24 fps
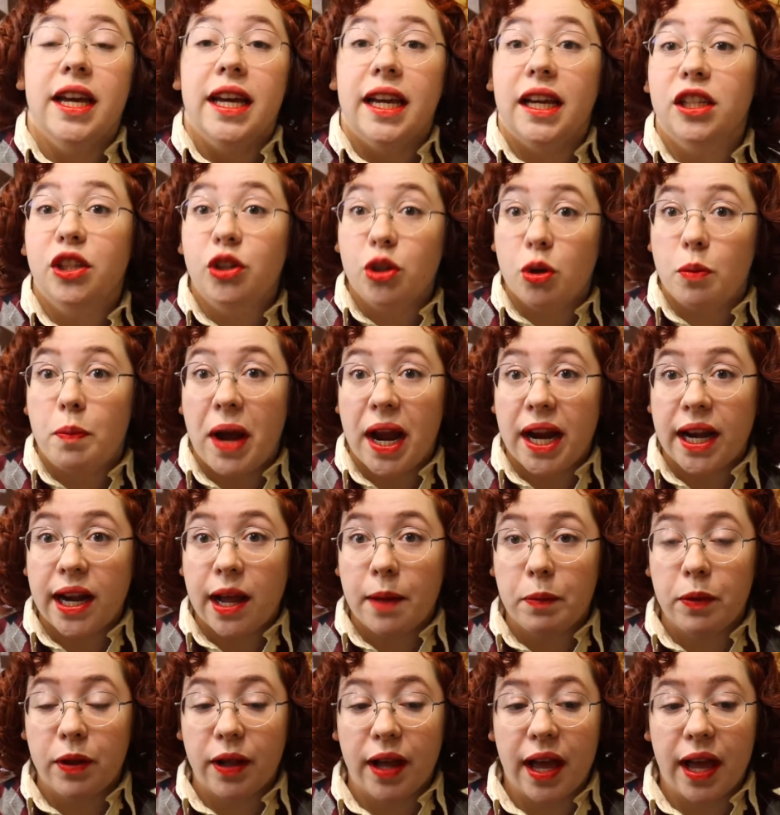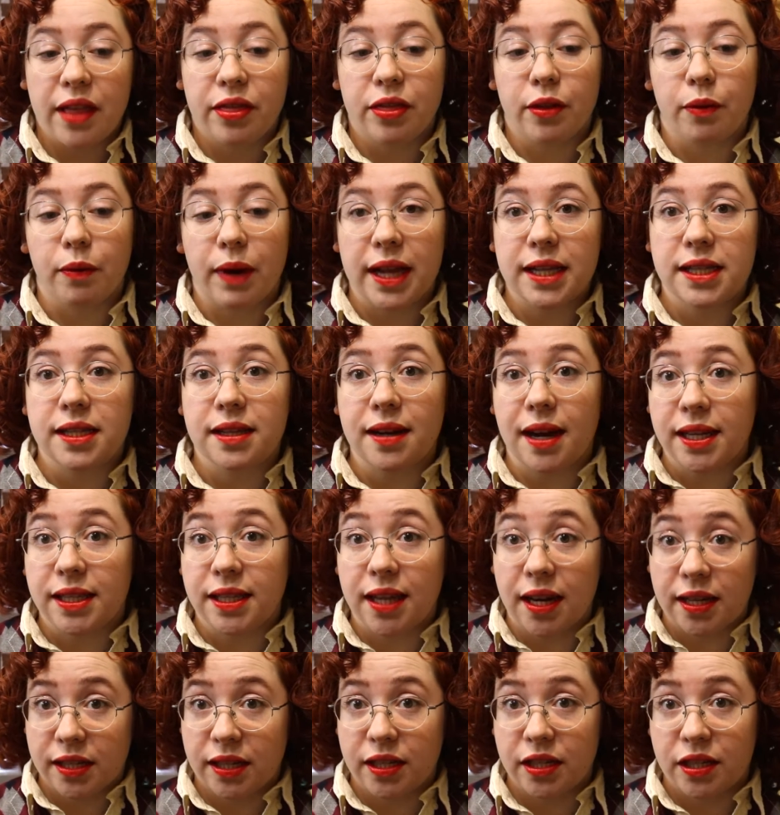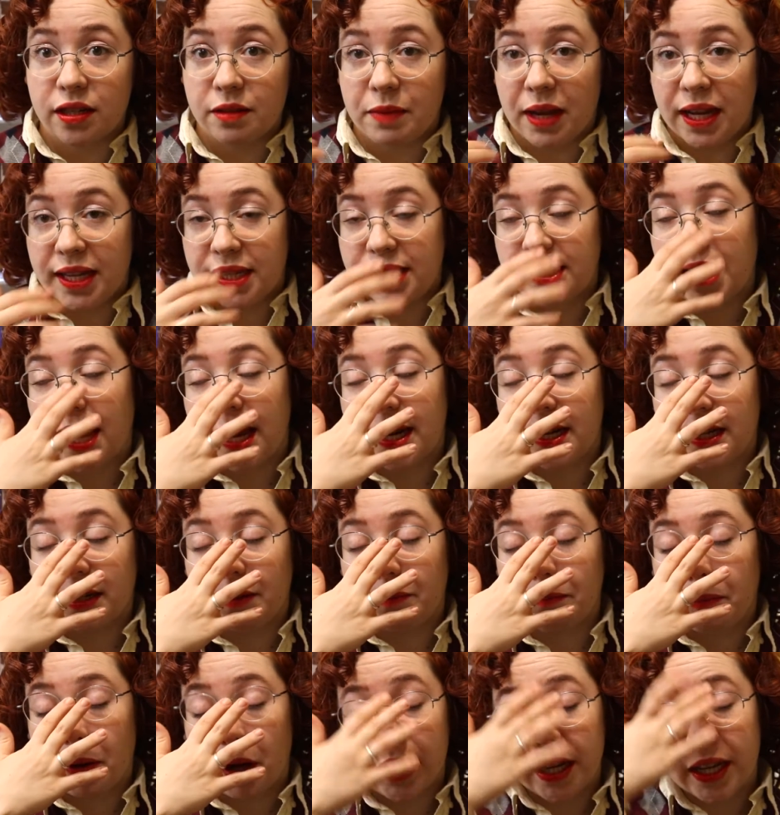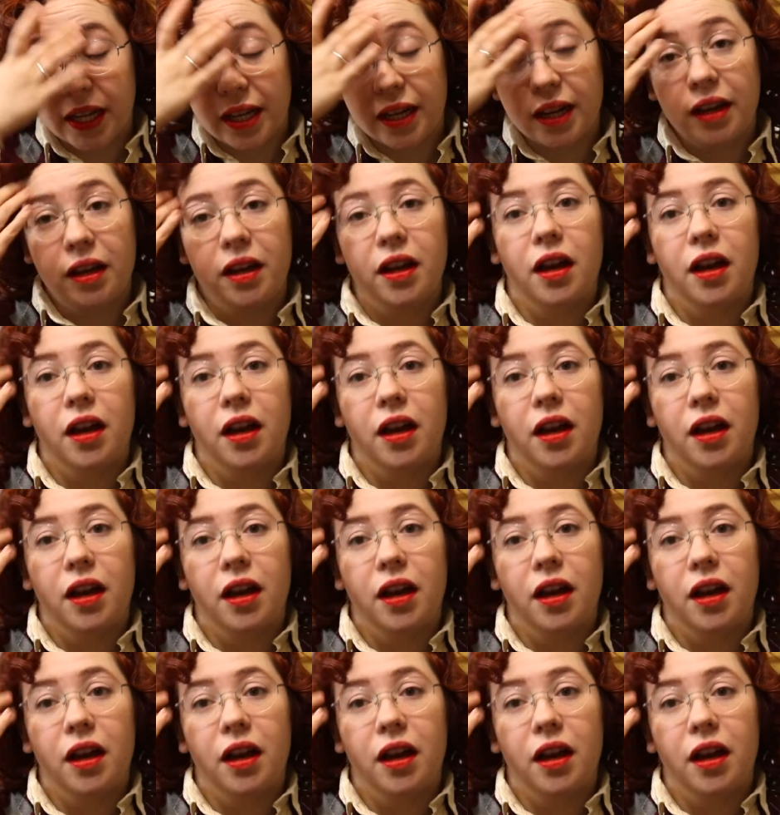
into a pineapple, and the rest I tucked into my satin bonnet.